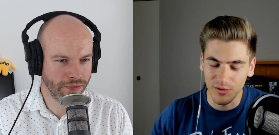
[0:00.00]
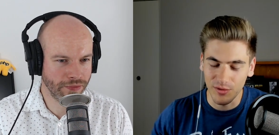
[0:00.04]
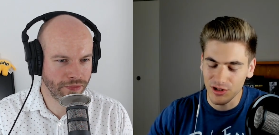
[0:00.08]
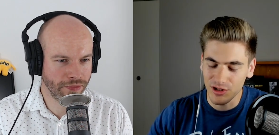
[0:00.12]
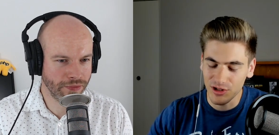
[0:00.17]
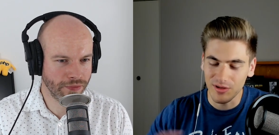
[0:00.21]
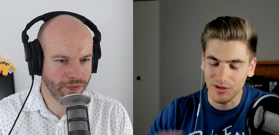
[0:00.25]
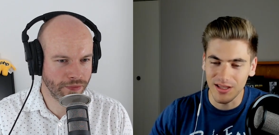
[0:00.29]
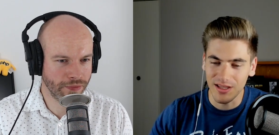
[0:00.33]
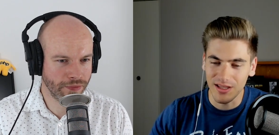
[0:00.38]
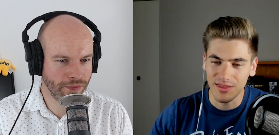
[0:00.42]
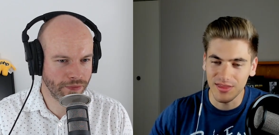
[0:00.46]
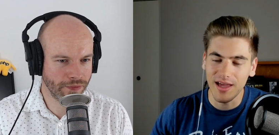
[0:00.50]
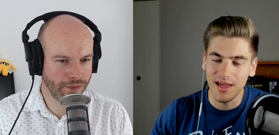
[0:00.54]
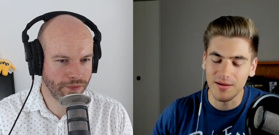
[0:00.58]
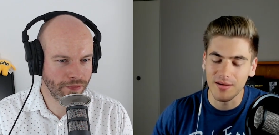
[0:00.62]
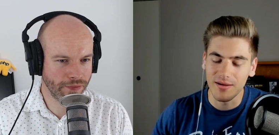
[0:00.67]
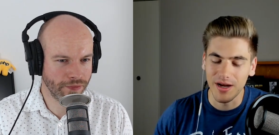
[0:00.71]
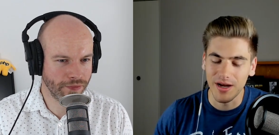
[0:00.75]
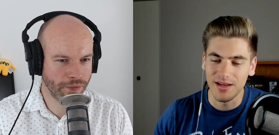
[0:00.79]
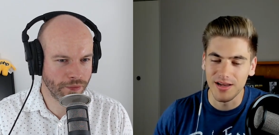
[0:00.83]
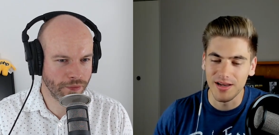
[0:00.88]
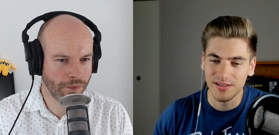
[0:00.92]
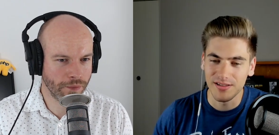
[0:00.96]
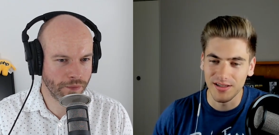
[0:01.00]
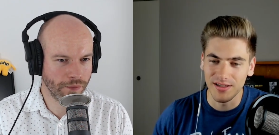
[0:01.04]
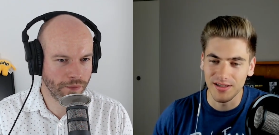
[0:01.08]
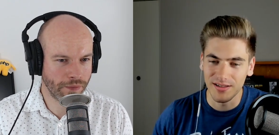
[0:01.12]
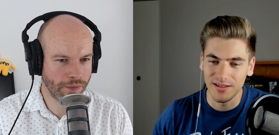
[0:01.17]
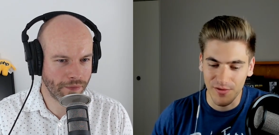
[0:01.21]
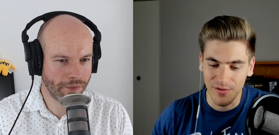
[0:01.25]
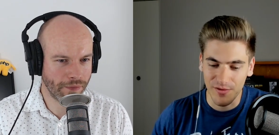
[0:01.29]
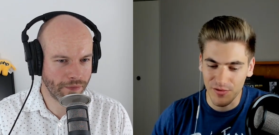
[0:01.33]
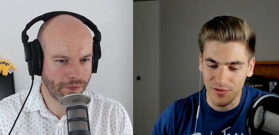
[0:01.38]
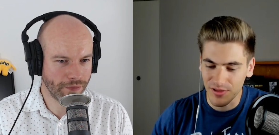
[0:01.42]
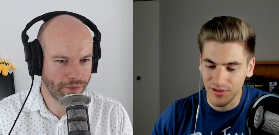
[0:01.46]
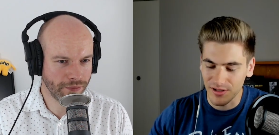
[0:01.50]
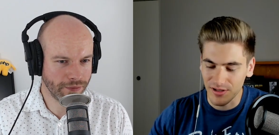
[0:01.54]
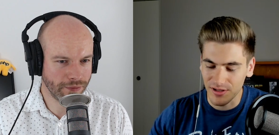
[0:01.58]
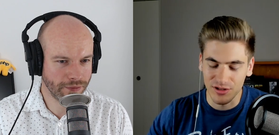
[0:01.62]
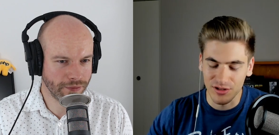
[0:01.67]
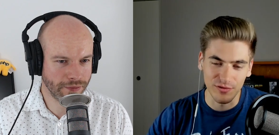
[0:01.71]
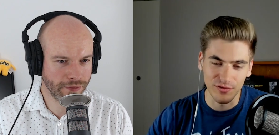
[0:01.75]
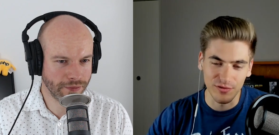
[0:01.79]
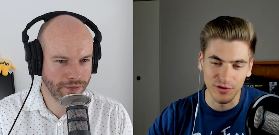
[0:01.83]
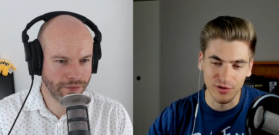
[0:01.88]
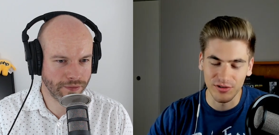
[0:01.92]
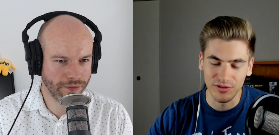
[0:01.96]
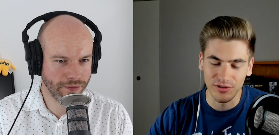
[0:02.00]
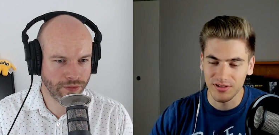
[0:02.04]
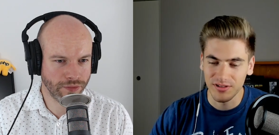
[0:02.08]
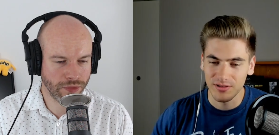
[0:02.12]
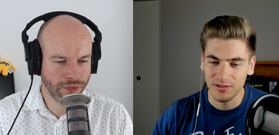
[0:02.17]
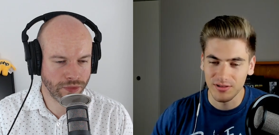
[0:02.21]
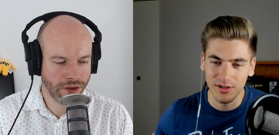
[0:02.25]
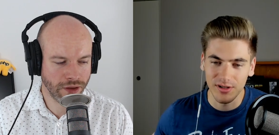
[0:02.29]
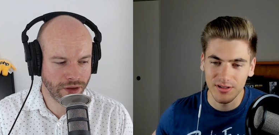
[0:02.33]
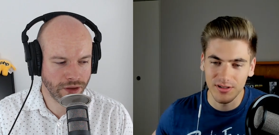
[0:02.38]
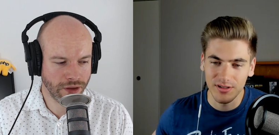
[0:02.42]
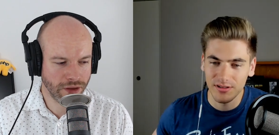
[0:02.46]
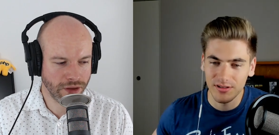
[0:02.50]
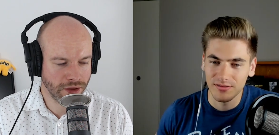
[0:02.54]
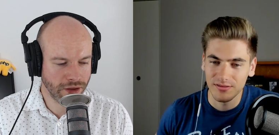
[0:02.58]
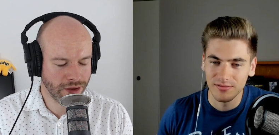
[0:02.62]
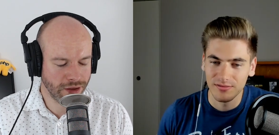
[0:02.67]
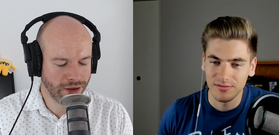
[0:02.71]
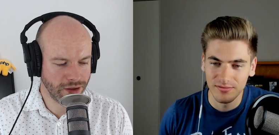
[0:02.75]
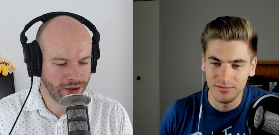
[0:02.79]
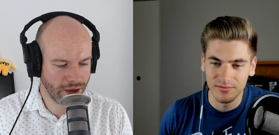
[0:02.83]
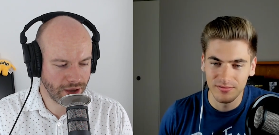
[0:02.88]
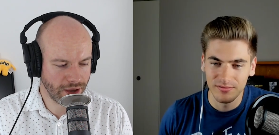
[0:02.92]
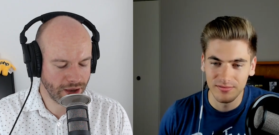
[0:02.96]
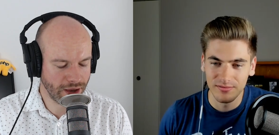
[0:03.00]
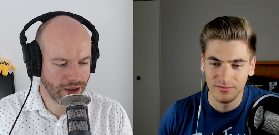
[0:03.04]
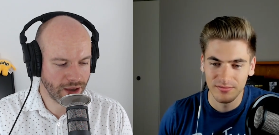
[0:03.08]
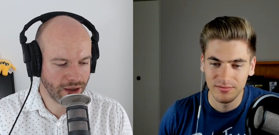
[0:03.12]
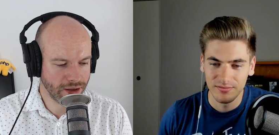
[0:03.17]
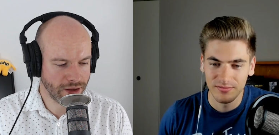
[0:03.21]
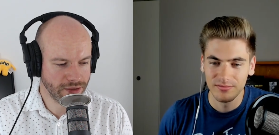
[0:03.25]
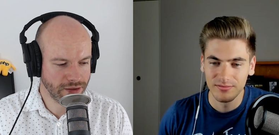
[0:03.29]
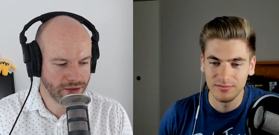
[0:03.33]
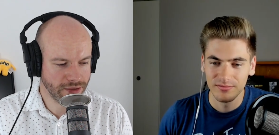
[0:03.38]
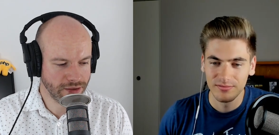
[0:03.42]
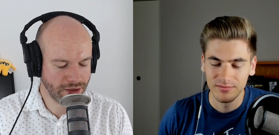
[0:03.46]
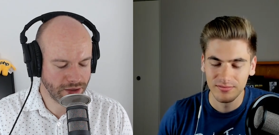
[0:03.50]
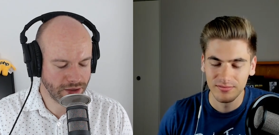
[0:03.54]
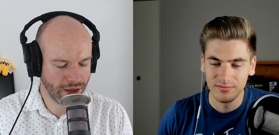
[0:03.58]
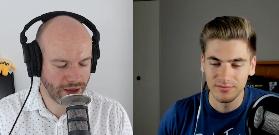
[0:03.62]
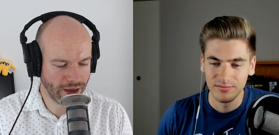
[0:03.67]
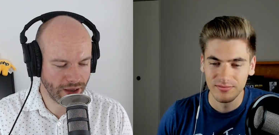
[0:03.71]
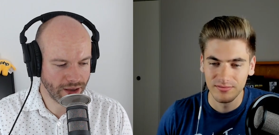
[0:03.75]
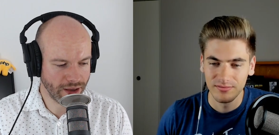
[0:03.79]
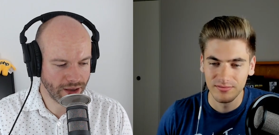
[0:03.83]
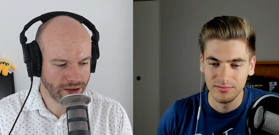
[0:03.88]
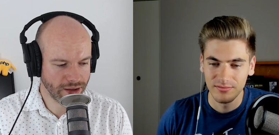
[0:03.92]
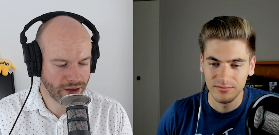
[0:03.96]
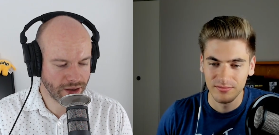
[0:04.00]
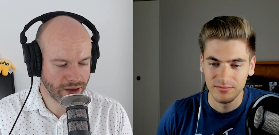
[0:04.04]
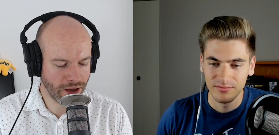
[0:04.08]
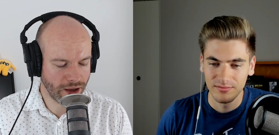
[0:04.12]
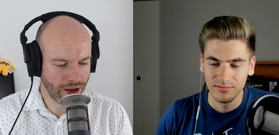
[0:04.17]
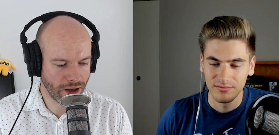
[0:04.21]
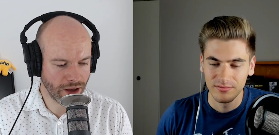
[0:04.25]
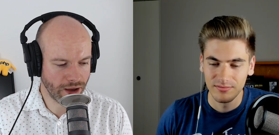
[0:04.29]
Speaker 1: Like once you get that mindset, everything just falls into place. Yeah, yeah.